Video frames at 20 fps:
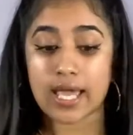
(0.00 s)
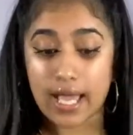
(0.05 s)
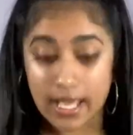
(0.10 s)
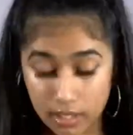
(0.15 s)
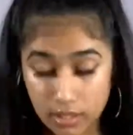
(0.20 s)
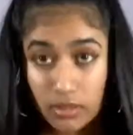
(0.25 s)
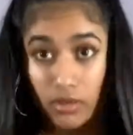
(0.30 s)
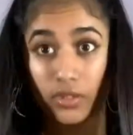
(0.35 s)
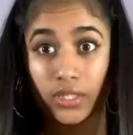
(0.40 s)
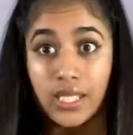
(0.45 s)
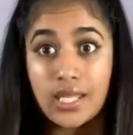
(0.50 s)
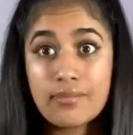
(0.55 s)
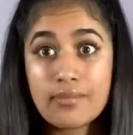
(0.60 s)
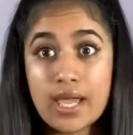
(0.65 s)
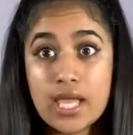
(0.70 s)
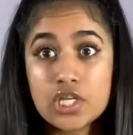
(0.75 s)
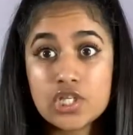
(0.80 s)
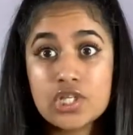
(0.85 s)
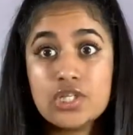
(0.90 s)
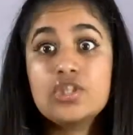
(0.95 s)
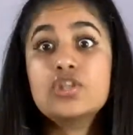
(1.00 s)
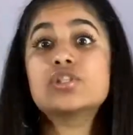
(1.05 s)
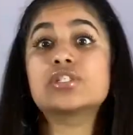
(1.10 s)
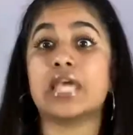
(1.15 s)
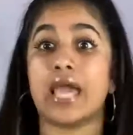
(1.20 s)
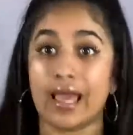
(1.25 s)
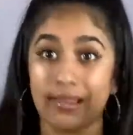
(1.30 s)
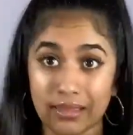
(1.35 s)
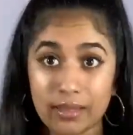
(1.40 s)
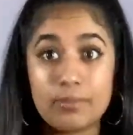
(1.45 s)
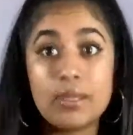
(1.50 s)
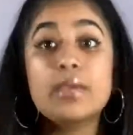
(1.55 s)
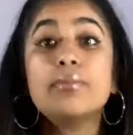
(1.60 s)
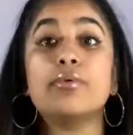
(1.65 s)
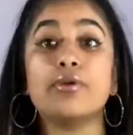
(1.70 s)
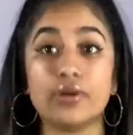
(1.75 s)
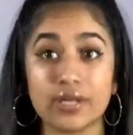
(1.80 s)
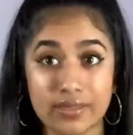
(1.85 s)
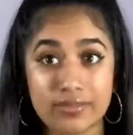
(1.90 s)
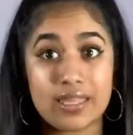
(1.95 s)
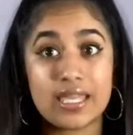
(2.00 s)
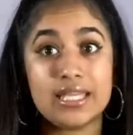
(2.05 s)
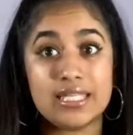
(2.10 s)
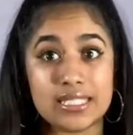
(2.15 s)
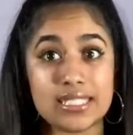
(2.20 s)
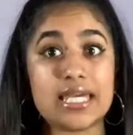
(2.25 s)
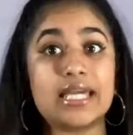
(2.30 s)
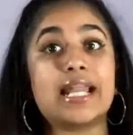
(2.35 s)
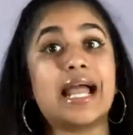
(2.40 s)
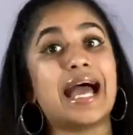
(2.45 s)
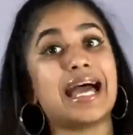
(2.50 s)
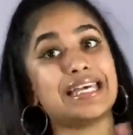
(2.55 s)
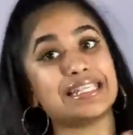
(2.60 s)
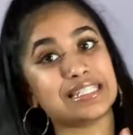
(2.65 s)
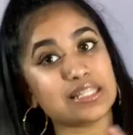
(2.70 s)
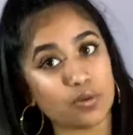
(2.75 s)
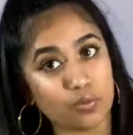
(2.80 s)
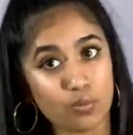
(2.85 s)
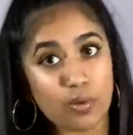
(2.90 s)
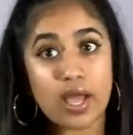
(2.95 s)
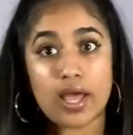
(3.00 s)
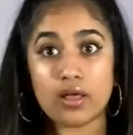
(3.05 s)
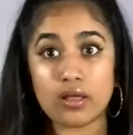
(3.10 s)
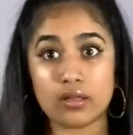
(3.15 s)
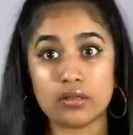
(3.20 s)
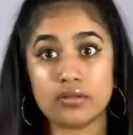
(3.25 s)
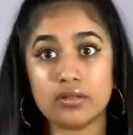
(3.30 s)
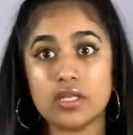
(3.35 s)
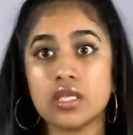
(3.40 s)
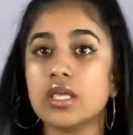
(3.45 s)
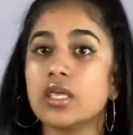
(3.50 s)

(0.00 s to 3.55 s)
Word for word: i could only imagine there's hella people in the inside as well